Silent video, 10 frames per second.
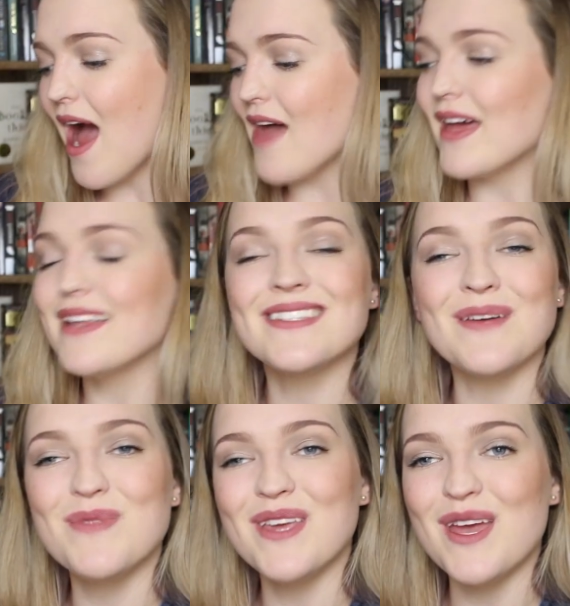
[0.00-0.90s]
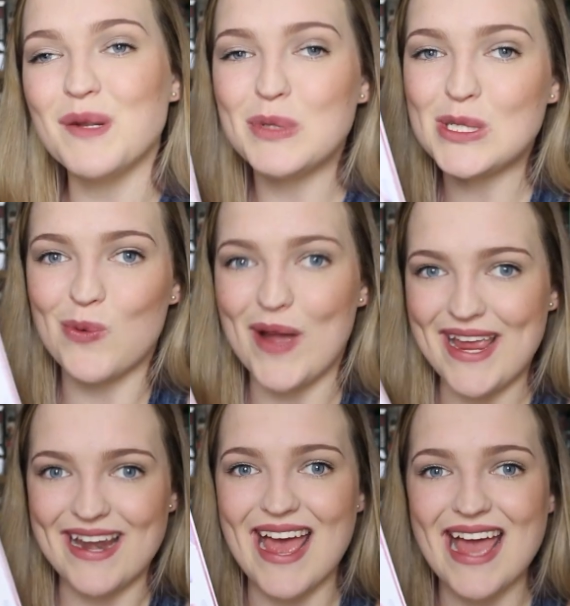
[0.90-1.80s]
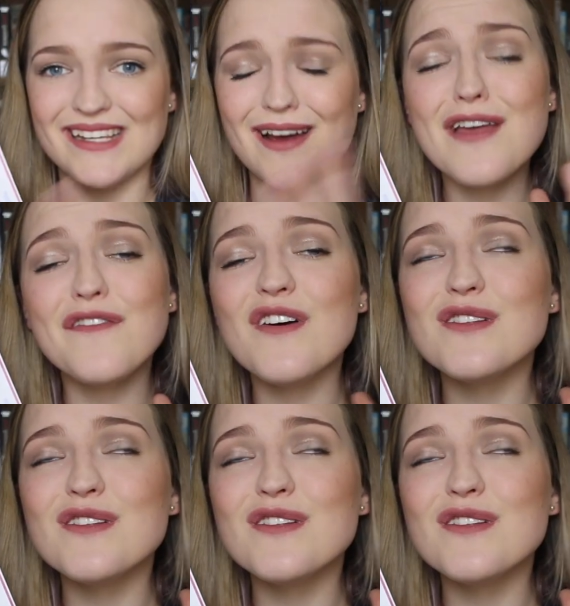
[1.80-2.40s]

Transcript: and that is Something in Between, and I have